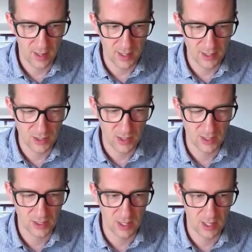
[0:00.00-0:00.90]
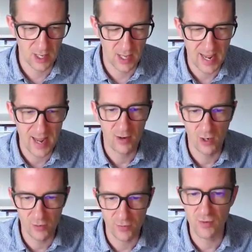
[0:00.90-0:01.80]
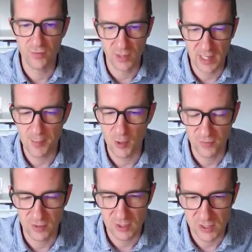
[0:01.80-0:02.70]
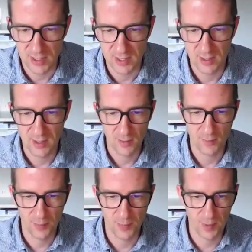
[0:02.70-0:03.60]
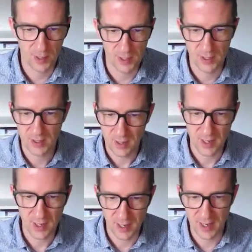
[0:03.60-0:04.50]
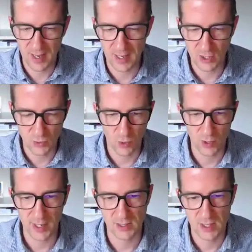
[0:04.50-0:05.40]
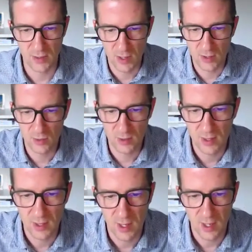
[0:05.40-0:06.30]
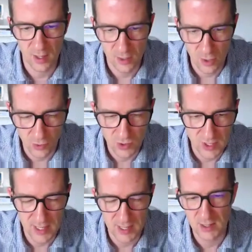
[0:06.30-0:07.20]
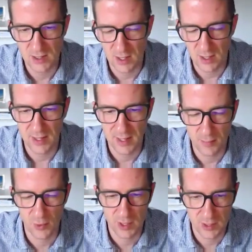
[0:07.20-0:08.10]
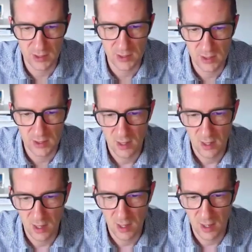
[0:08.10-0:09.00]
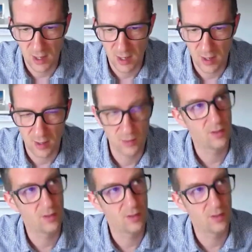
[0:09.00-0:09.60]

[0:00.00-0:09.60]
there's an area of overlap, obviously, but each one has their own context, and that brings that